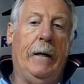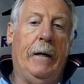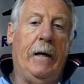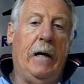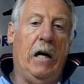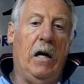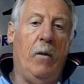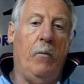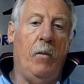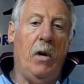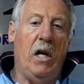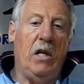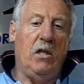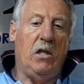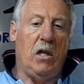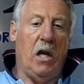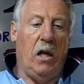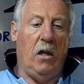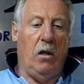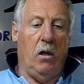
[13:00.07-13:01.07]

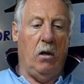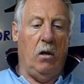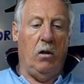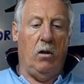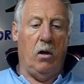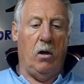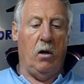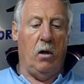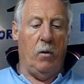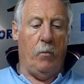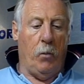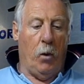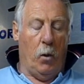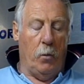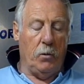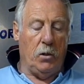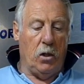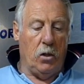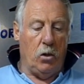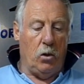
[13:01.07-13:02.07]
inside the
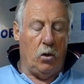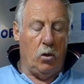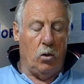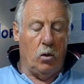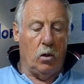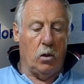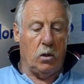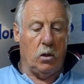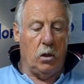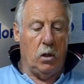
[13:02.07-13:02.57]
bottoms of the doors,